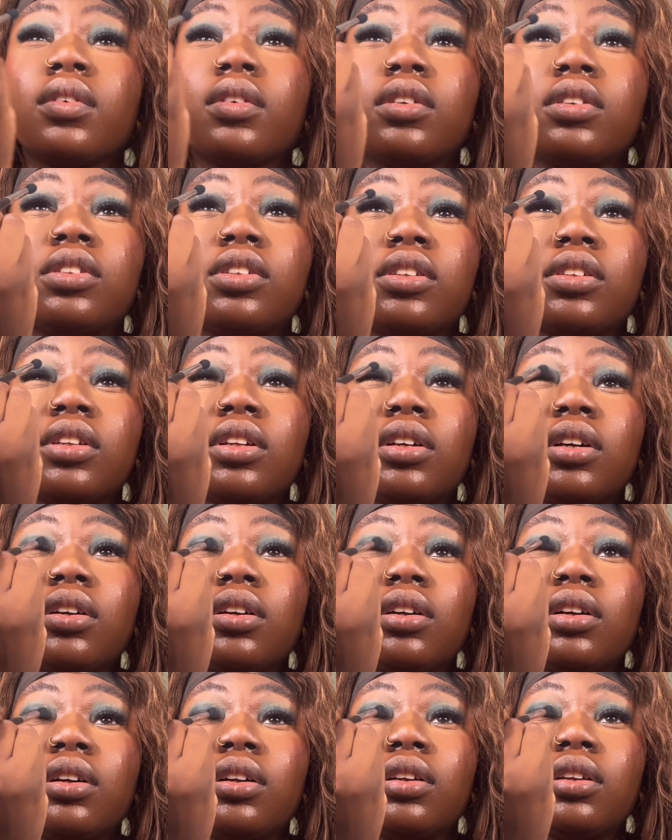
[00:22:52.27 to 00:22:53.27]
just like
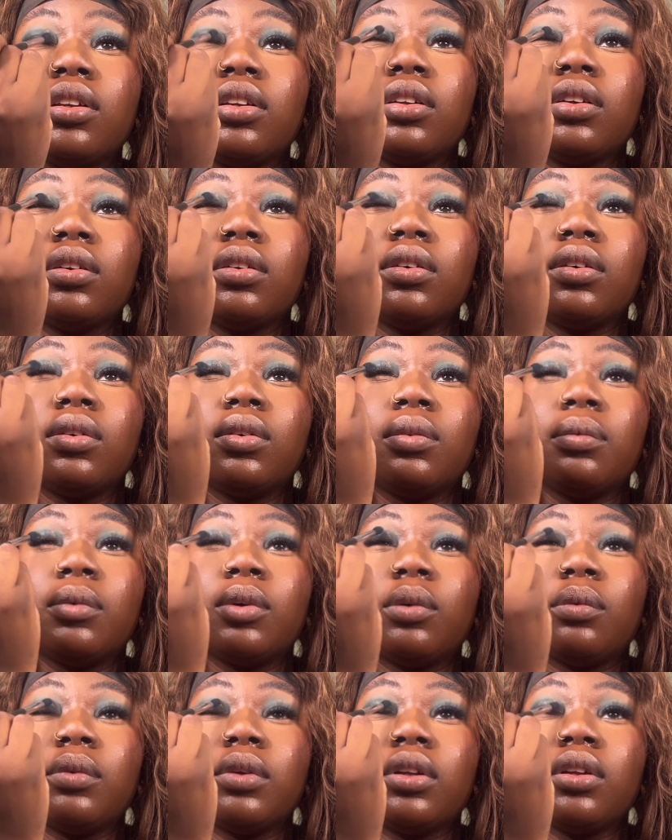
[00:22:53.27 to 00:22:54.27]
a little gold
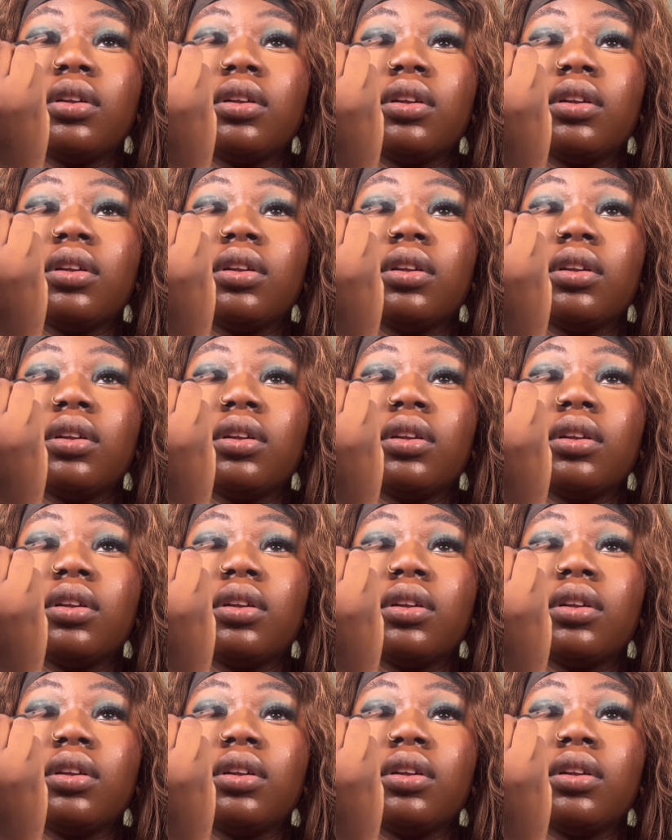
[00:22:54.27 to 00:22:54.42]
moment